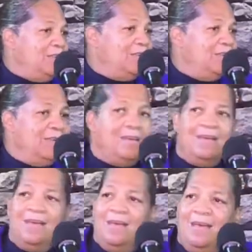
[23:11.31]
Wow.
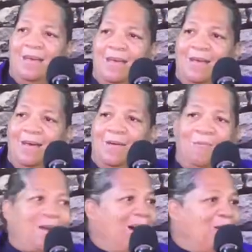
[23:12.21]

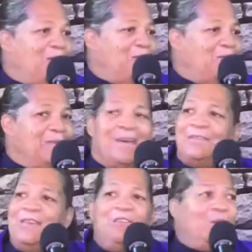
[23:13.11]
wow.
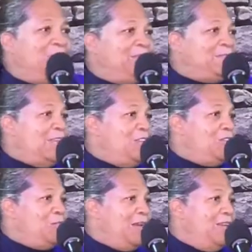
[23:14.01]
See, you can be set in
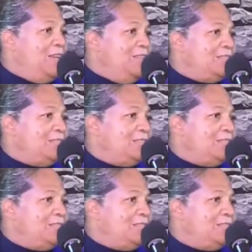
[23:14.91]
your ways.